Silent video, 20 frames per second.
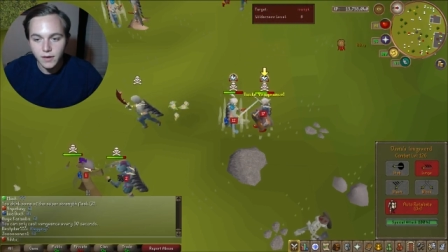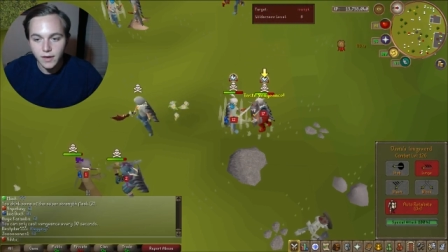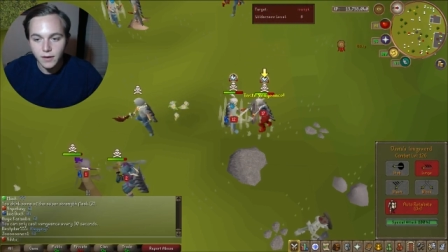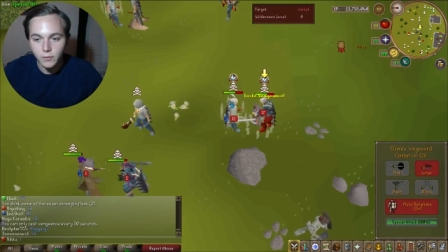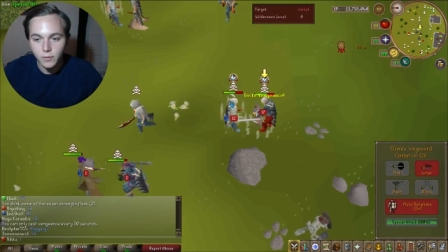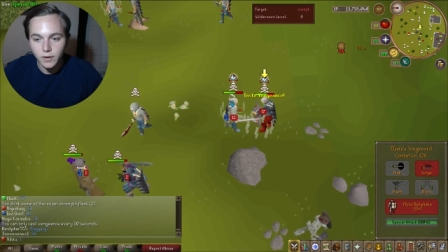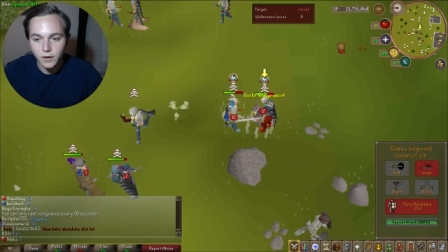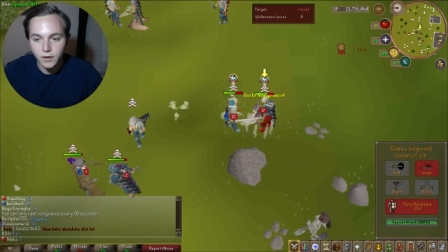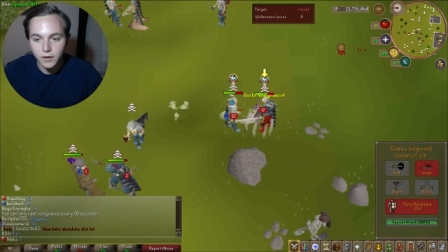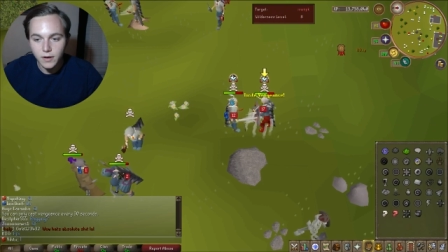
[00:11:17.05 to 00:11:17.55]

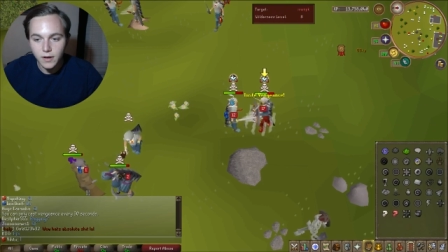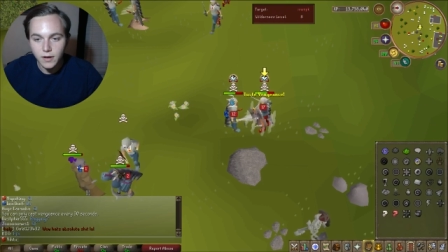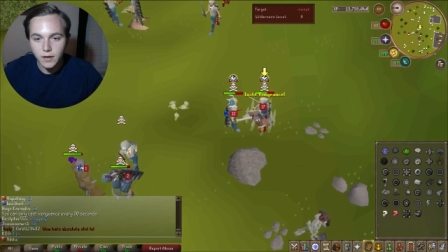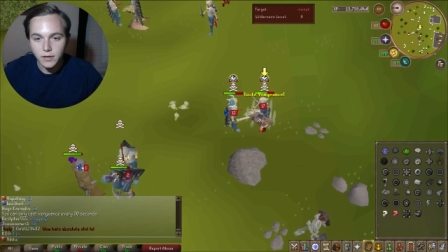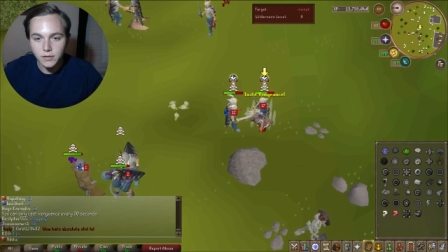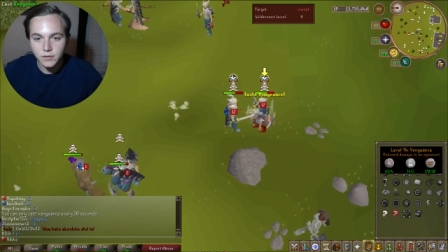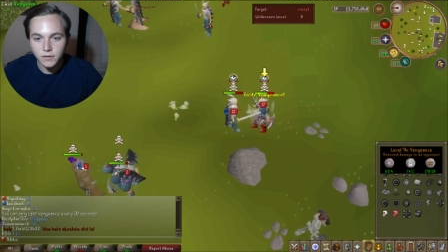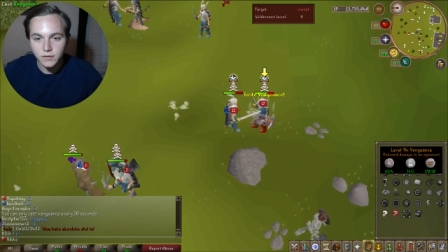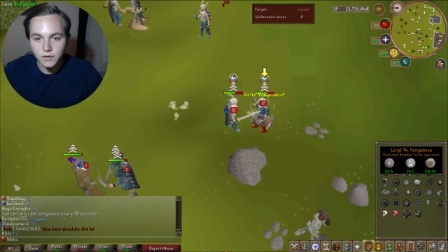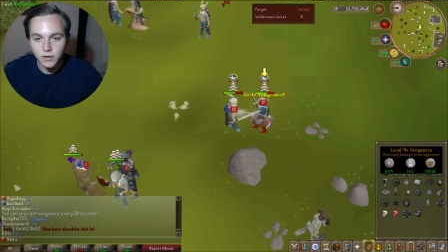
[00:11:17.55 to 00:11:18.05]
Okay, we're
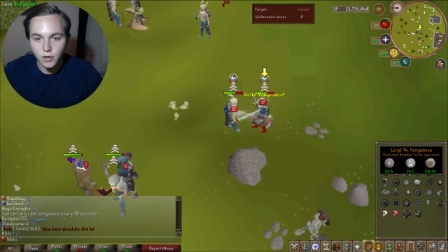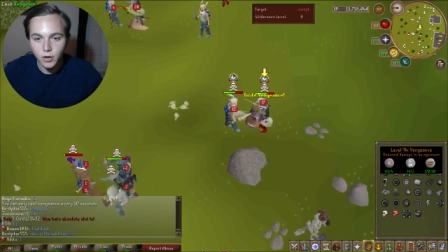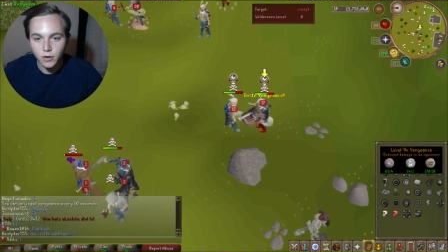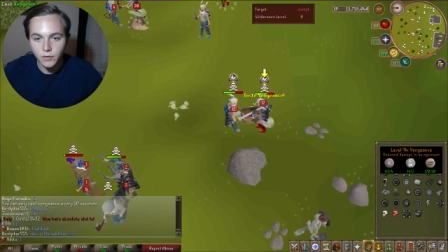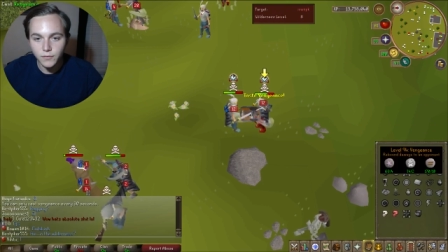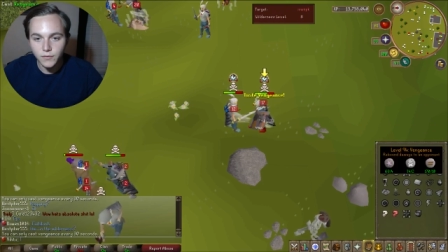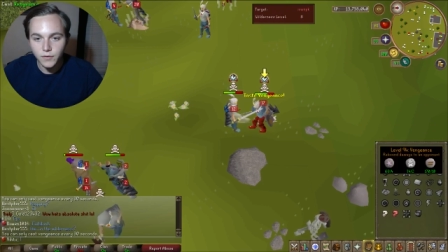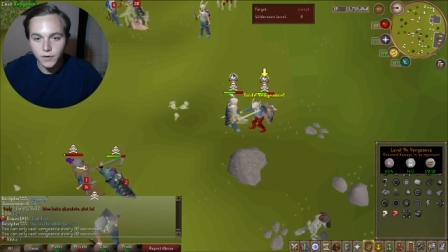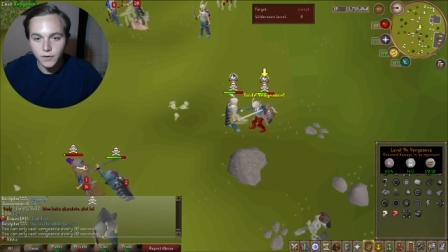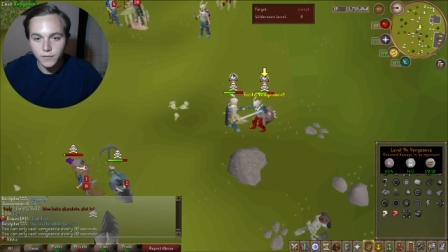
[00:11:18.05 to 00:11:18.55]
just gonna
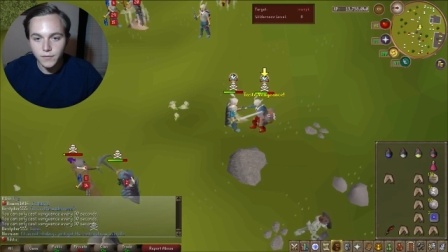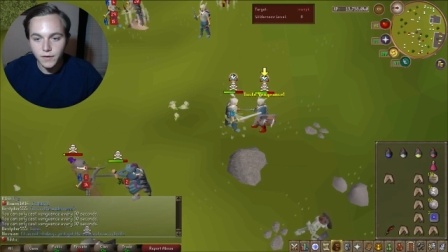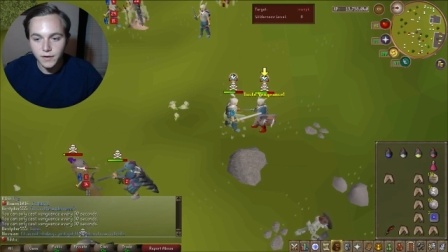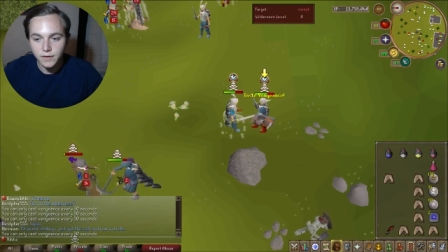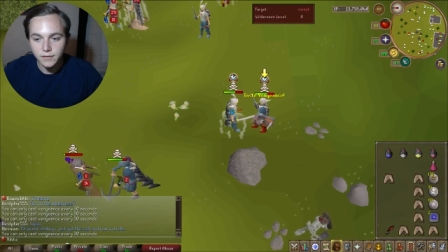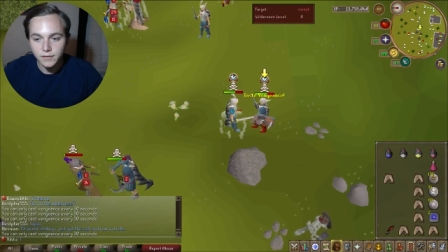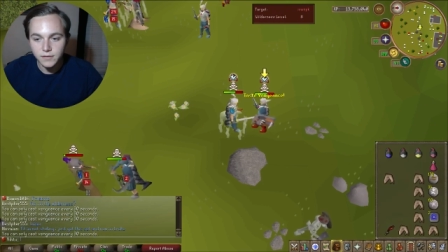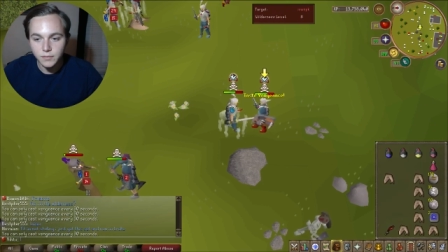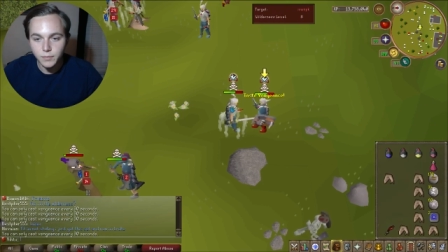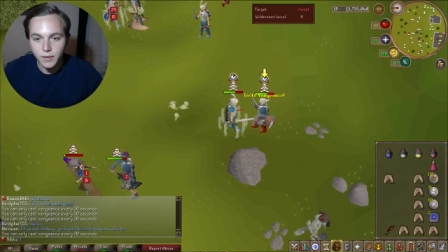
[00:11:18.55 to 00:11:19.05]
go for a
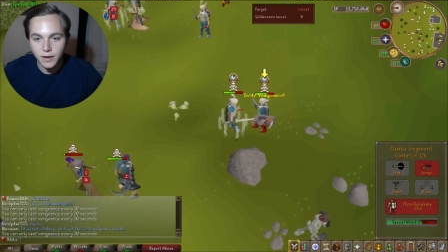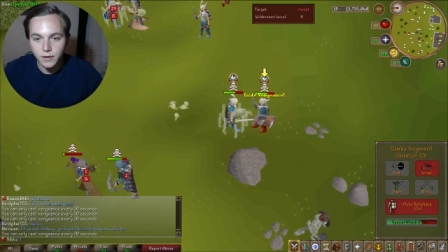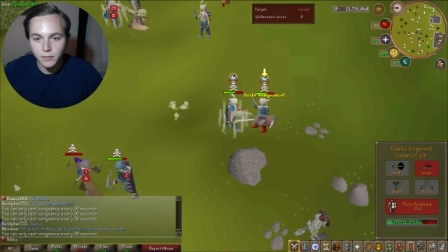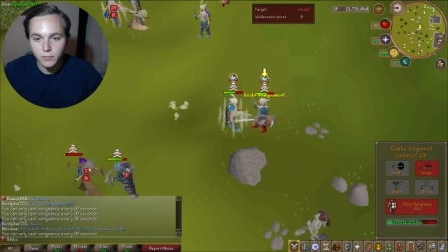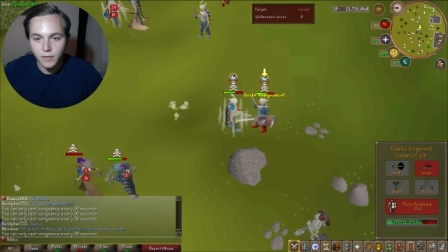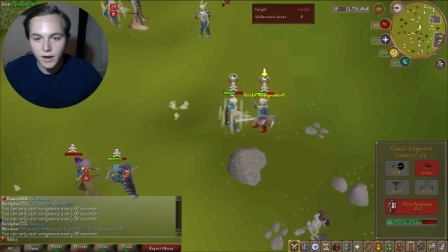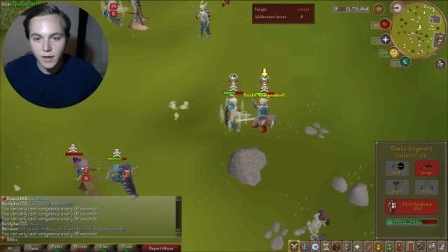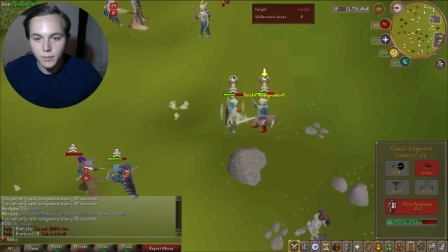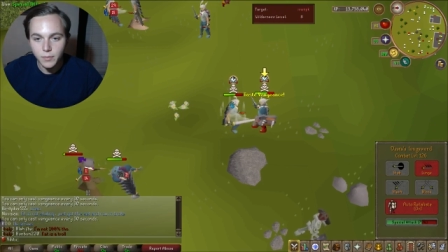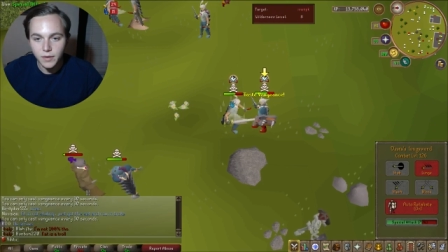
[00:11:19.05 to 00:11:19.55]
fucking spec
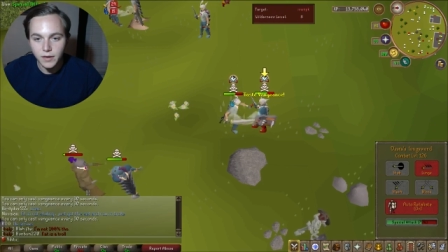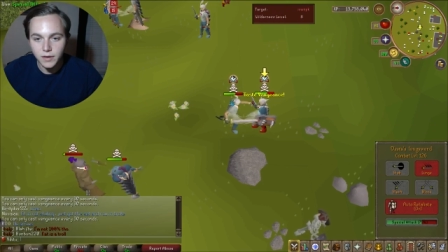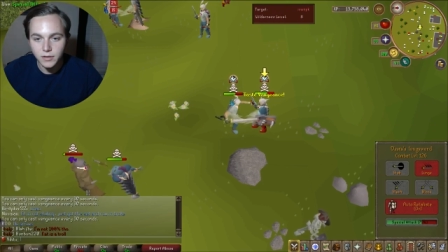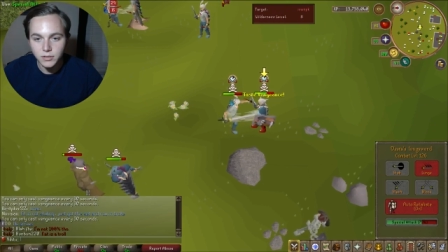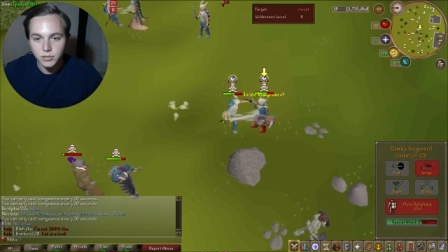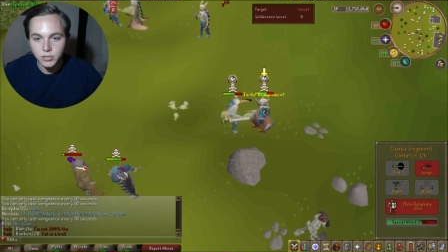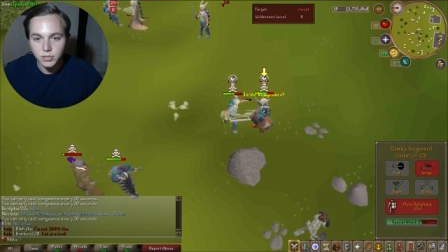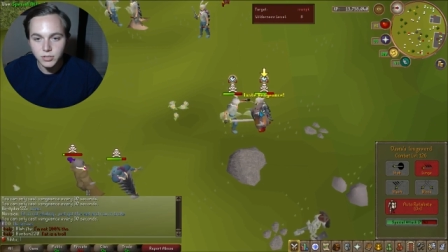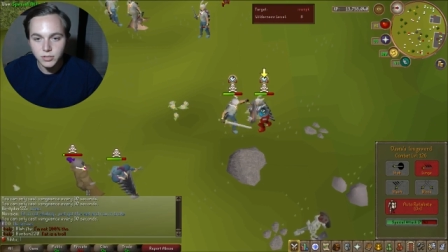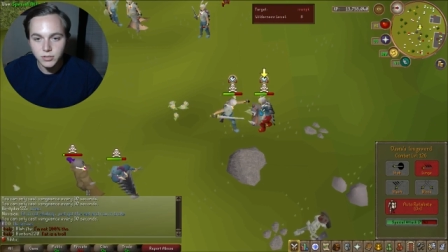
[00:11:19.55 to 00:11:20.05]

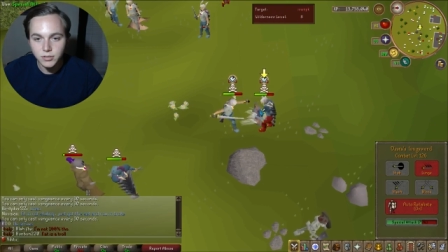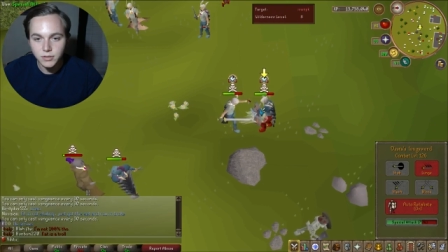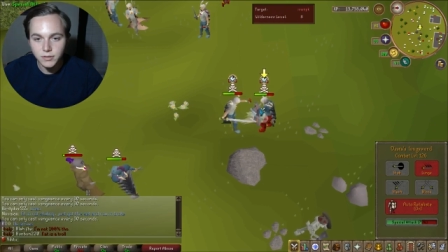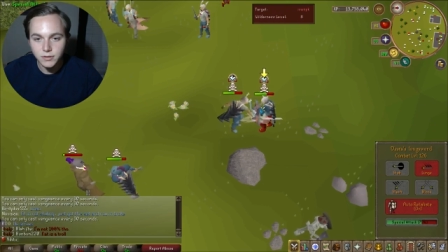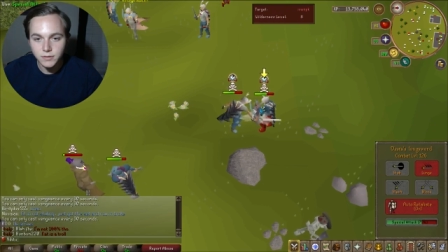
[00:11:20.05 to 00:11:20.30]
rampage